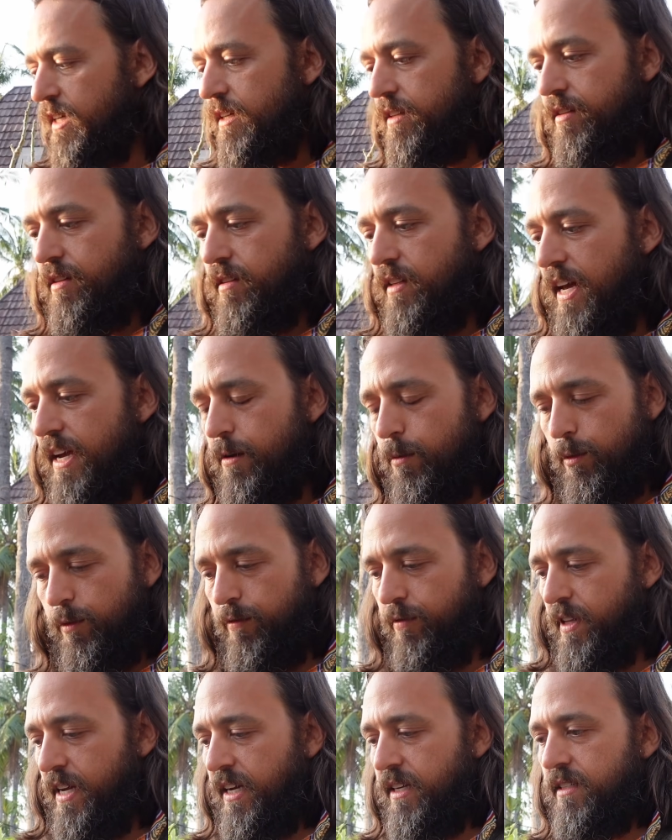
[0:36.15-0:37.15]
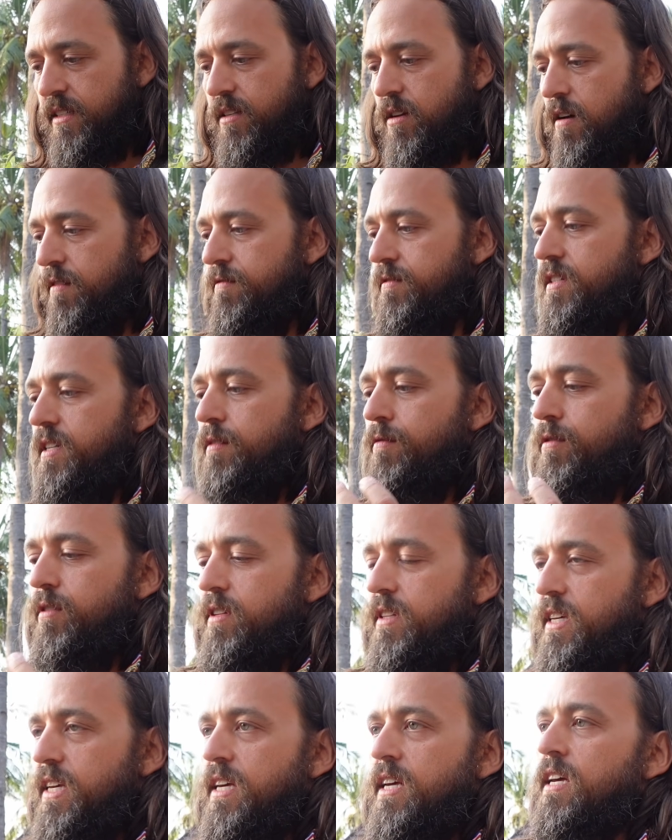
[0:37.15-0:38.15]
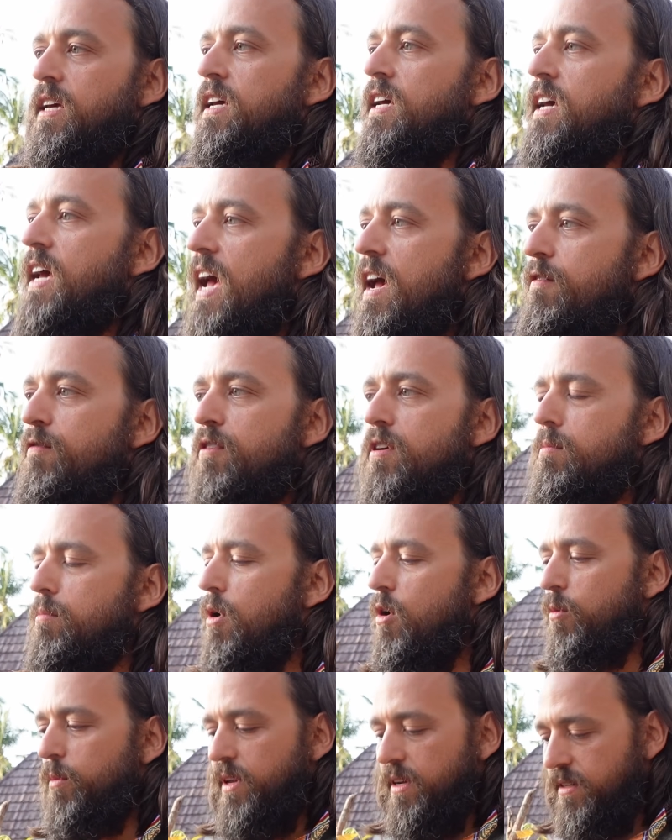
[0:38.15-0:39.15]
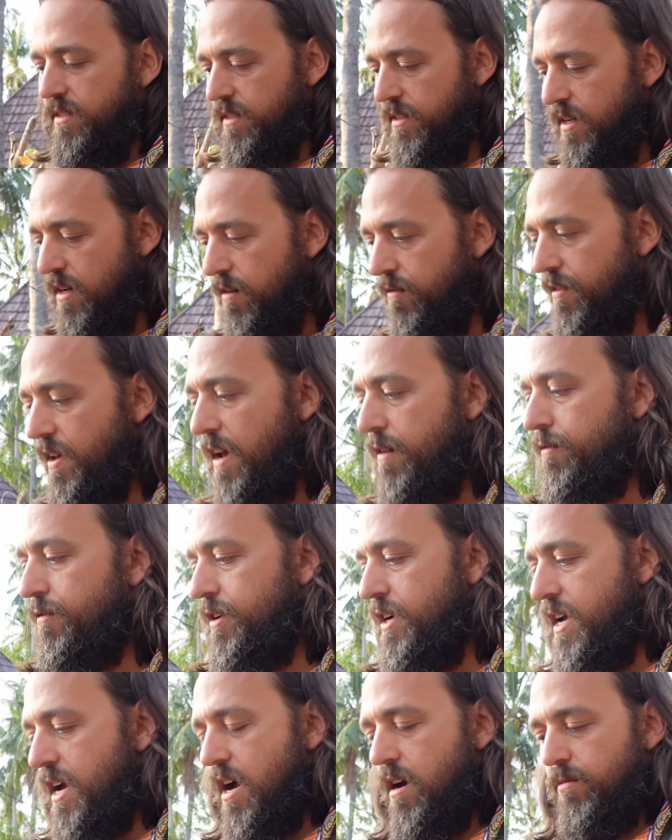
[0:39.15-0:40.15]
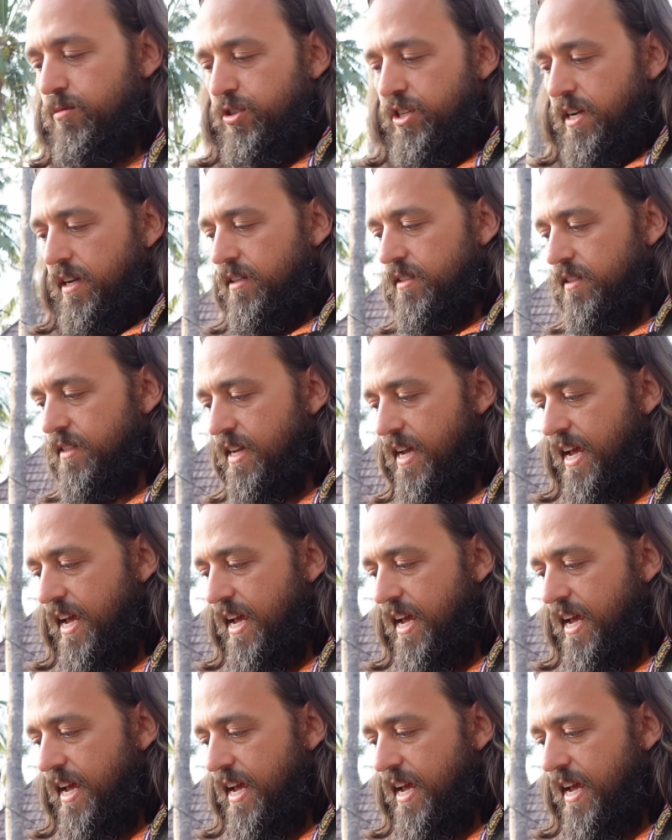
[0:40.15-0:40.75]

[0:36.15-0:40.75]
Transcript: The light reflects off differently every moment of every object,